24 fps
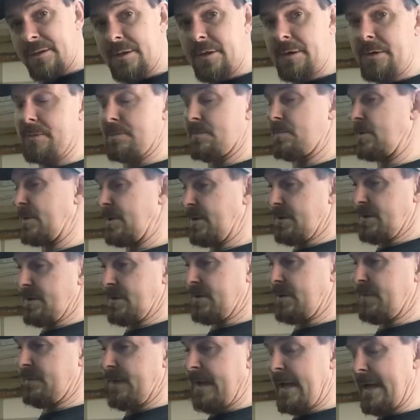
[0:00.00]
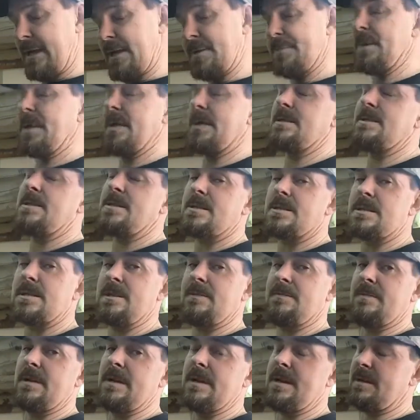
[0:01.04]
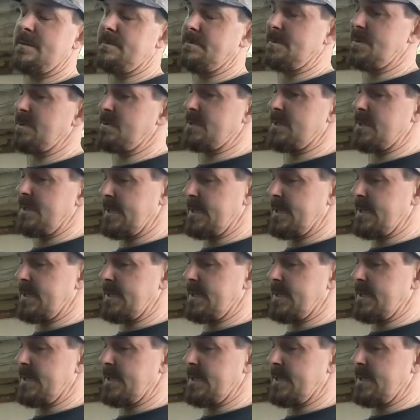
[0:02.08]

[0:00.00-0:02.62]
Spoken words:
though. When you're doing your vacuum lines and stuff like boost